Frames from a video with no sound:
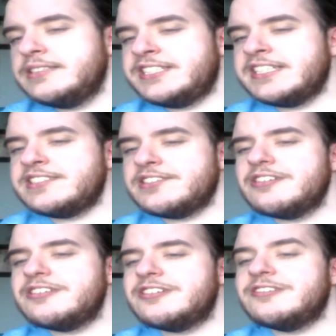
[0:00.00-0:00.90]

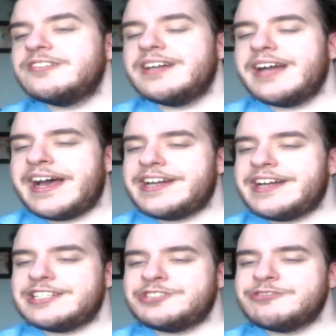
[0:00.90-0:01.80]
Cesaro
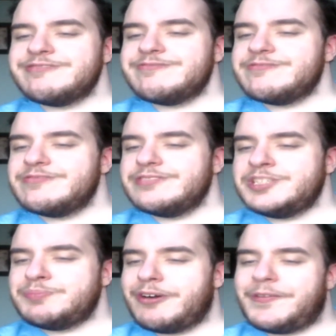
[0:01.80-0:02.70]
had a short
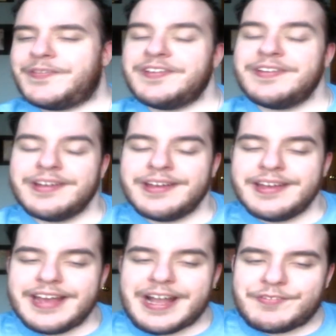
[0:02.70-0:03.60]
spell with it
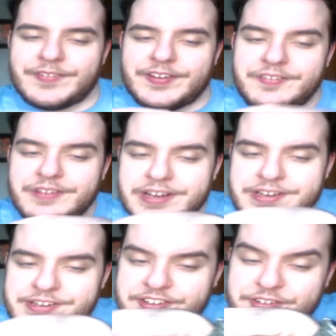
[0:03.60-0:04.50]
after they
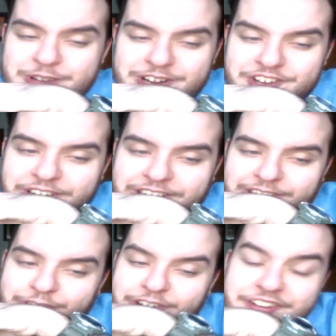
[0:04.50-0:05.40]
ended the New Day's
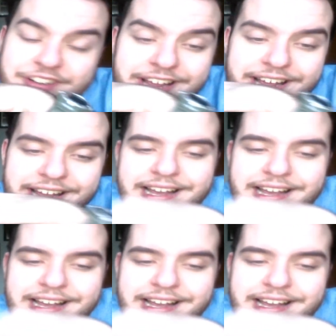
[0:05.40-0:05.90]
record run,